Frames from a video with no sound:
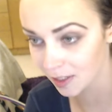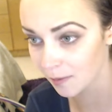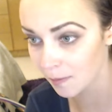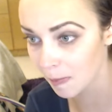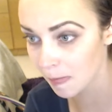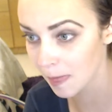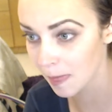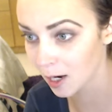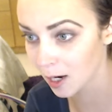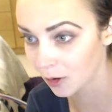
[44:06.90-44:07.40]

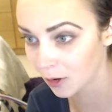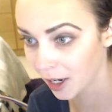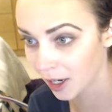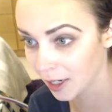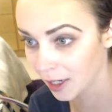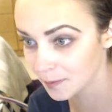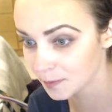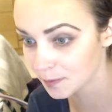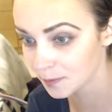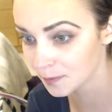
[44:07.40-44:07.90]
All
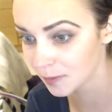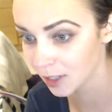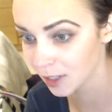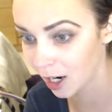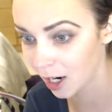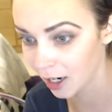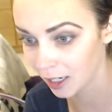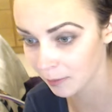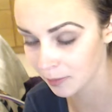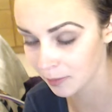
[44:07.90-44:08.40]

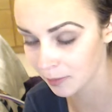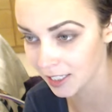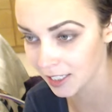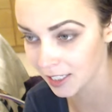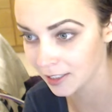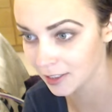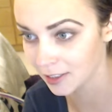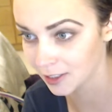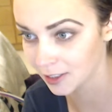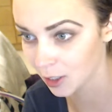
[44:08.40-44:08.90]
right,
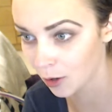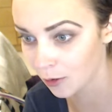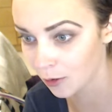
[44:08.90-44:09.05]
Ben, go